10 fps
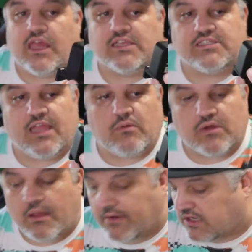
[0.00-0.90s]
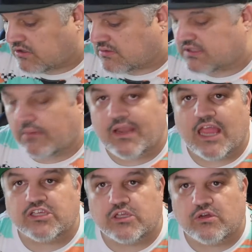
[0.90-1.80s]
nice. Now, what I'm going to do is I'm going to
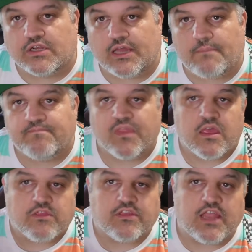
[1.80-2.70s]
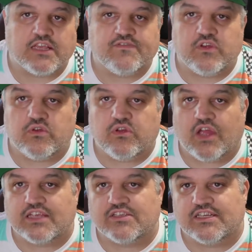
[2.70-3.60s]
actually hook it up. The next view you
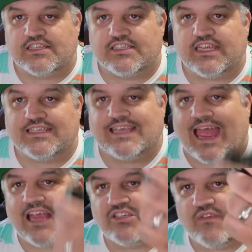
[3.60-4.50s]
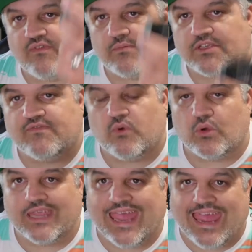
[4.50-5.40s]
guys are going to see is actually from this
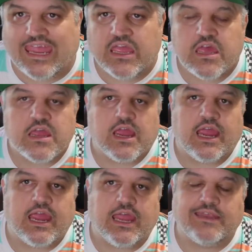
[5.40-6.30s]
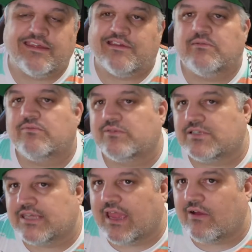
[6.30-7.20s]
4K, and we'll
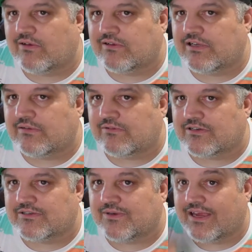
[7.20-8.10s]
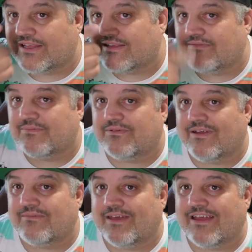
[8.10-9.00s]
see how good it works, right? Be
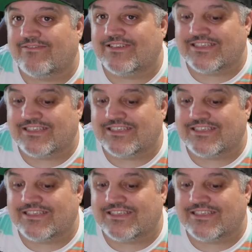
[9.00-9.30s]
right back one